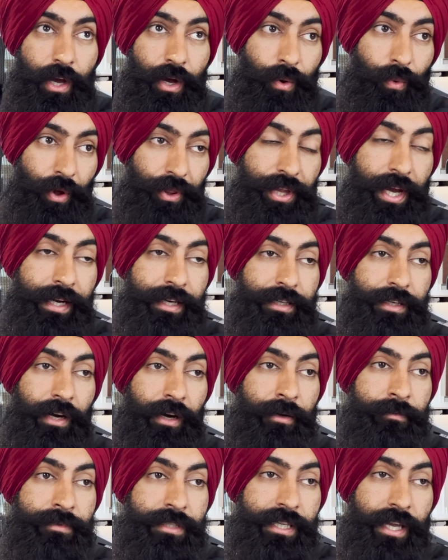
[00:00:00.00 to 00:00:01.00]
Well, then
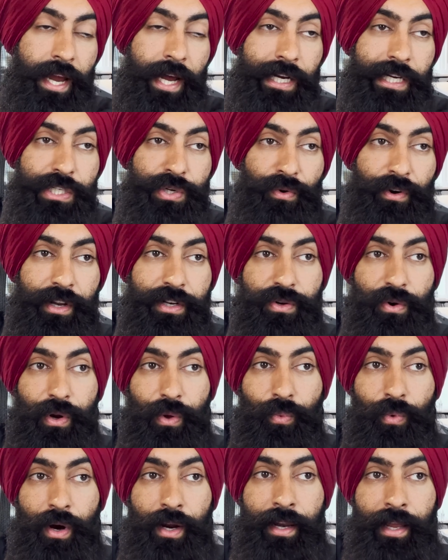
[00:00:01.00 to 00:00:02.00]
comes the end of
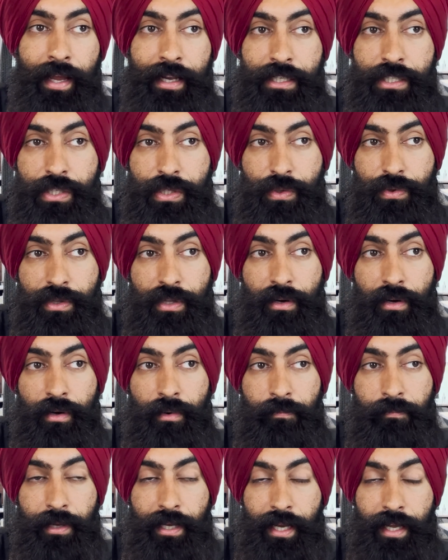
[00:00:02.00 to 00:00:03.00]
2021 into the
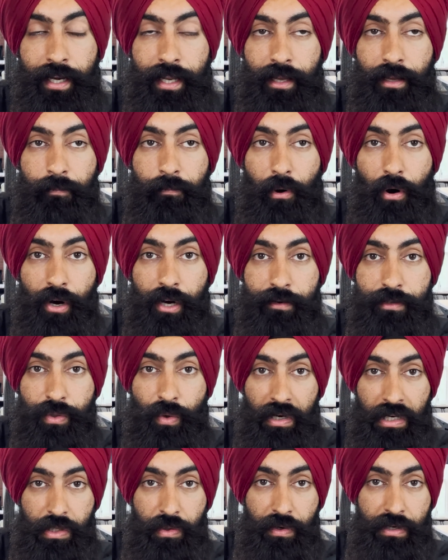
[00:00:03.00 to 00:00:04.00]
beginning part of
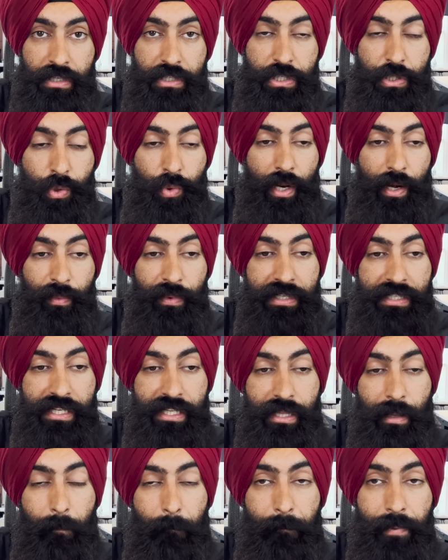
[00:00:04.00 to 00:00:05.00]
2022, and we see
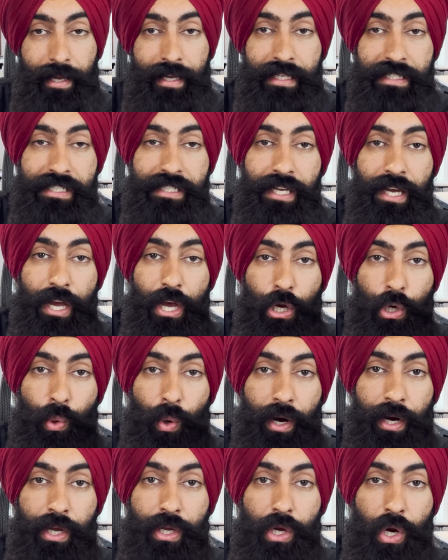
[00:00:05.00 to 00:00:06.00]
the biggest
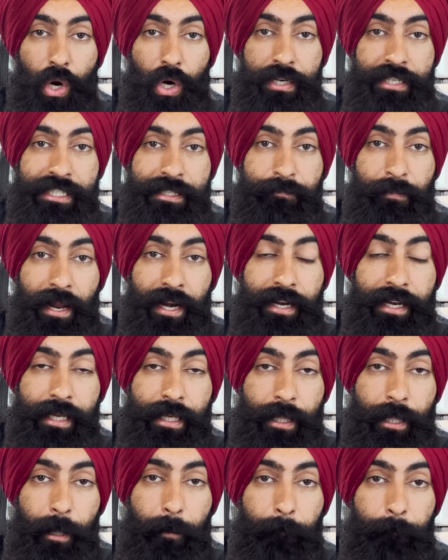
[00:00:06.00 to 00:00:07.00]
credit card
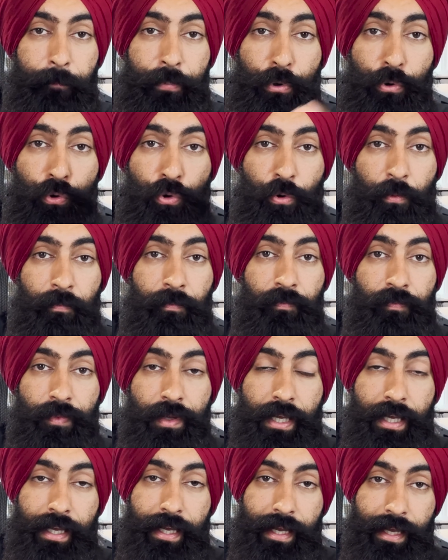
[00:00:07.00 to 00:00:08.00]
spending boom
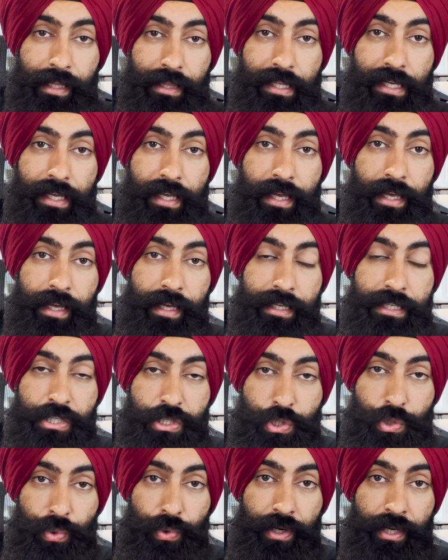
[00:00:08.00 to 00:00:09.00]
in the
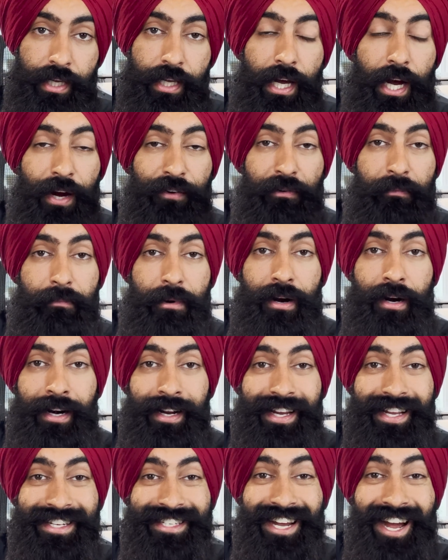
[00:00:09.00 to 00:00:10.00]
history of
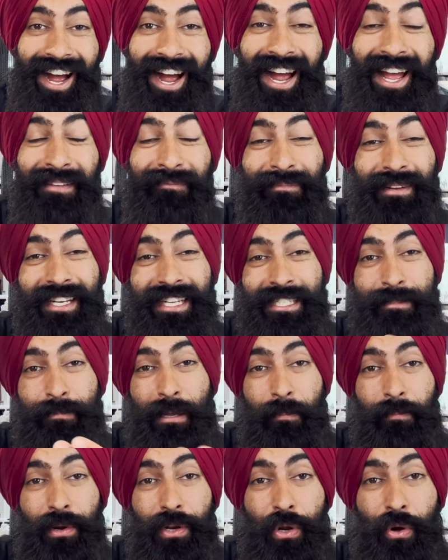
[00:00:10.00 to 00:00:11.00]
American time because
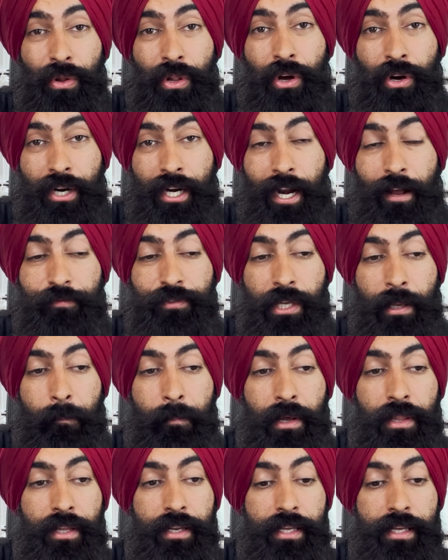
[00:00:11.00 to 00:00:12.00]
people no longer have the
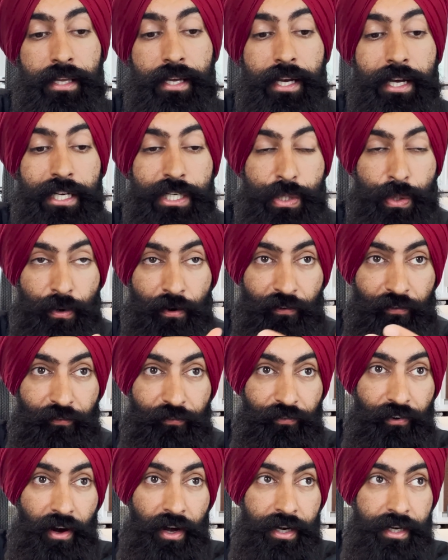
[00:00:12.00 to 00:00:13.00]
ability to
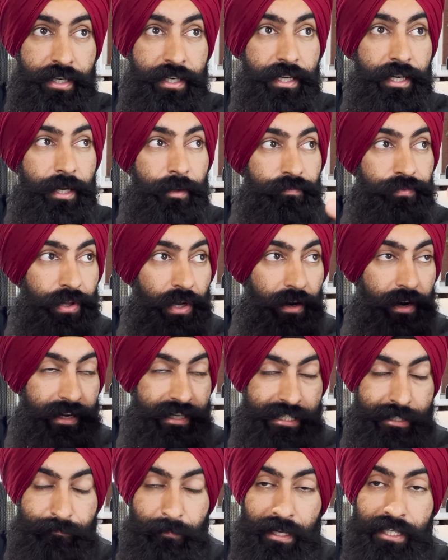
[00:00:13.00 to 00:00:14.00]
fund their
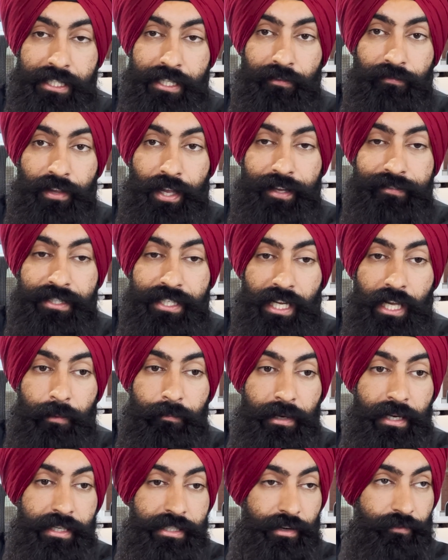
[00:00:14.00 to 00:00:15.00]
expensive lifestyle
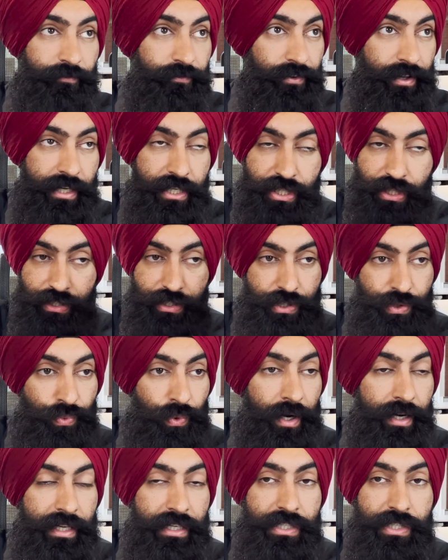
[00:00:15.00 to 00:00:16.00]
because inflation is
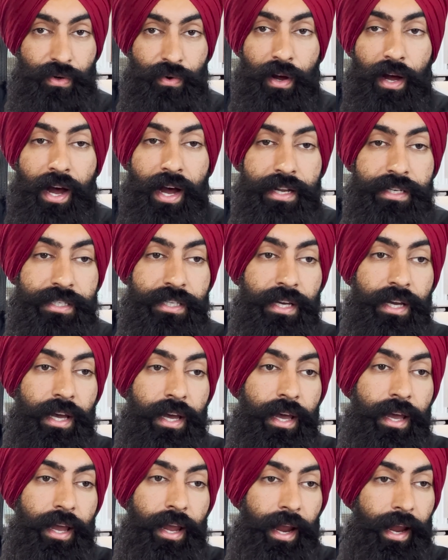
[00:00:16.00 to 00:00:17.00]
running so hot
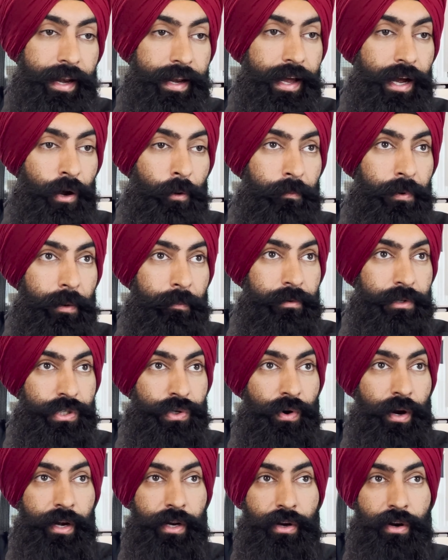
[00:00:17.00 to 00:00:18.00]
and now people's
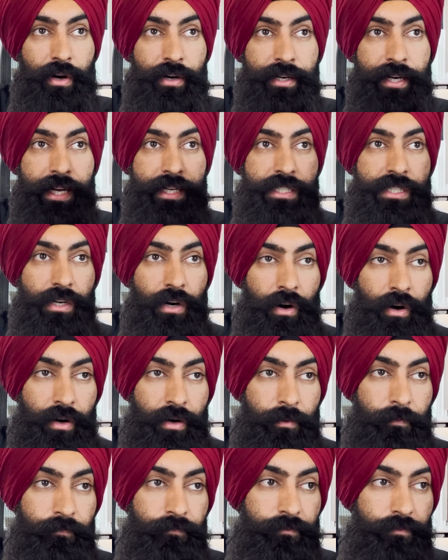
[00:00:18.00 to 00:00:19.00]
credit card debts
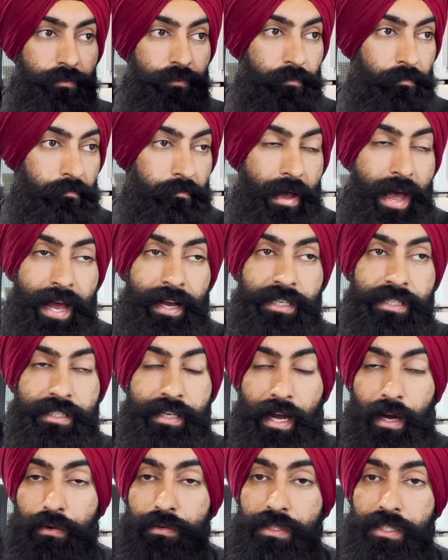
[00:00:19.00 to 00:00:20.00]
are
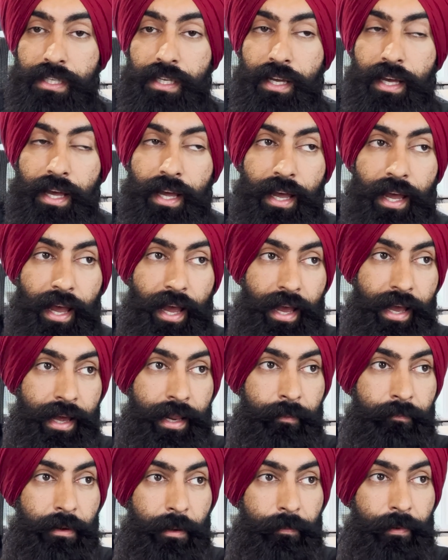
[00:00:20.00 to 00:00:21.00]
maxed out
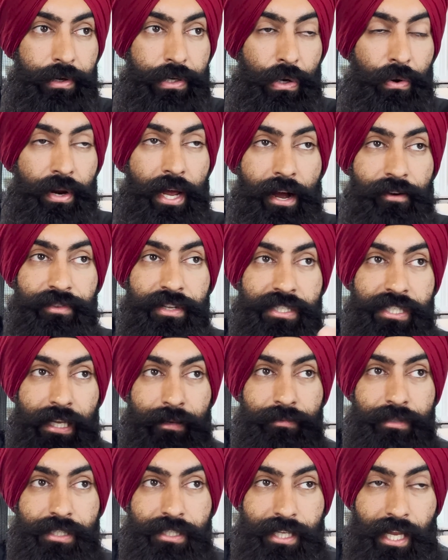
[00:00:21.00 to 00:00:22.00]
and people don't have the
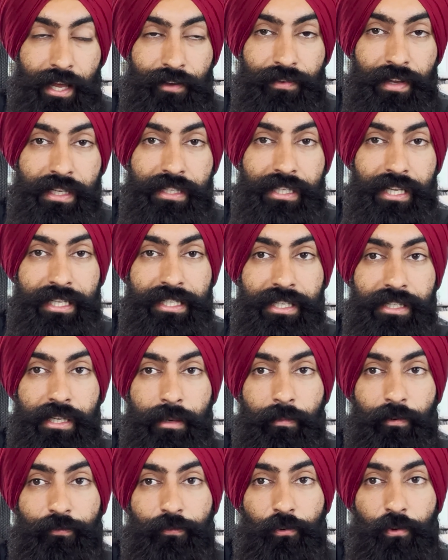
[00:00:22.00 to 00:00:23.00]
same savings as they
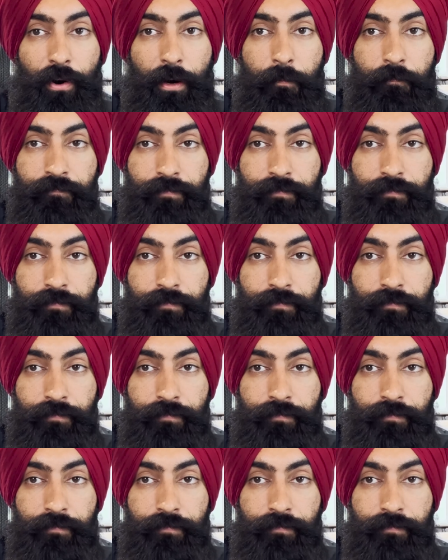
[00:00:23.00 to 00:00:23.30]
did before.